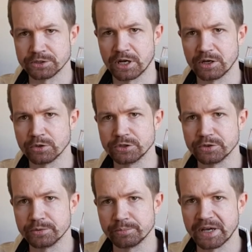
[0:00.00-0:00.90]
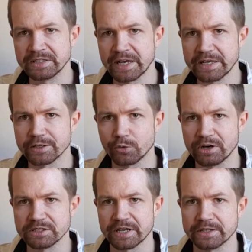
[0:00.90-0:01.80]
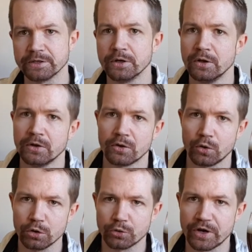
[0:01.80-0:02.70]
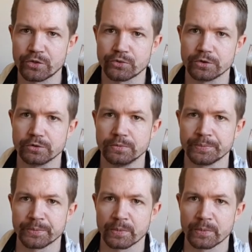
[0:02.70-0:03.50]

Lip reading: I want to maintain a white head all the way through